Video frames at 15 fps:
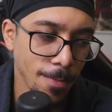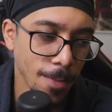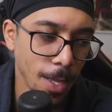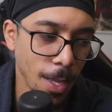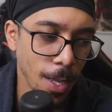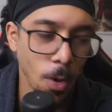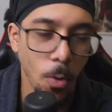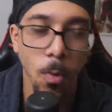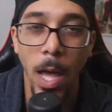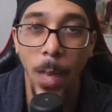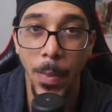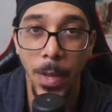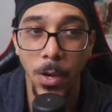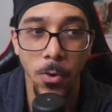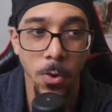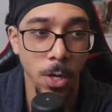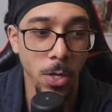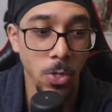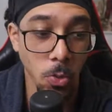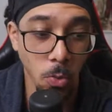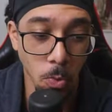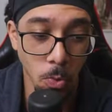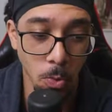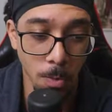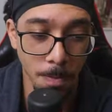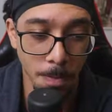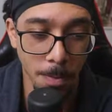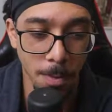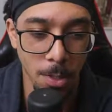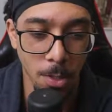weapon or a tool.
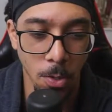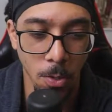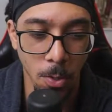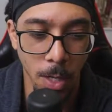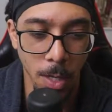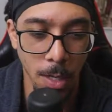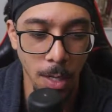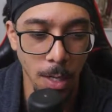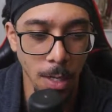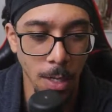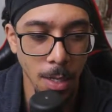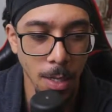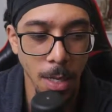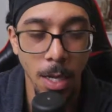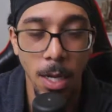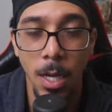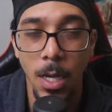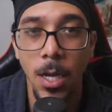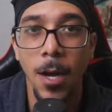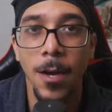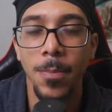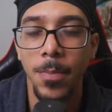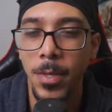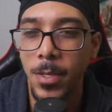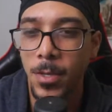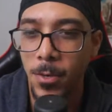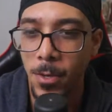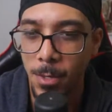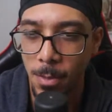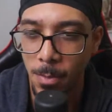So like a
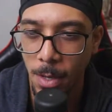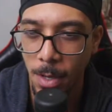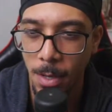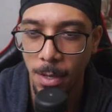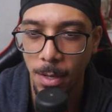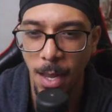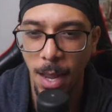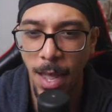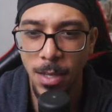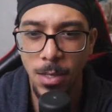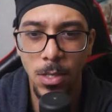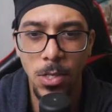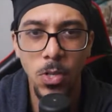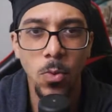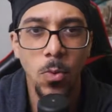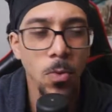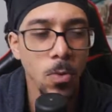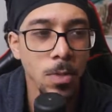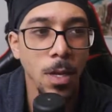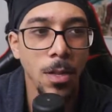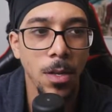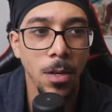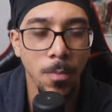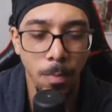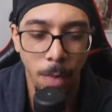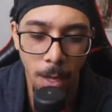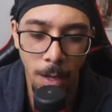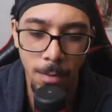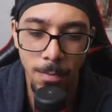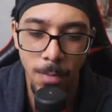carpenter or somebody like that has tools on their
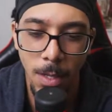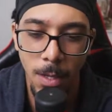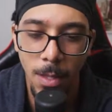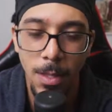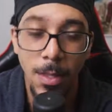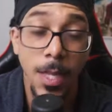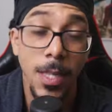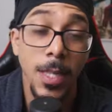belt that they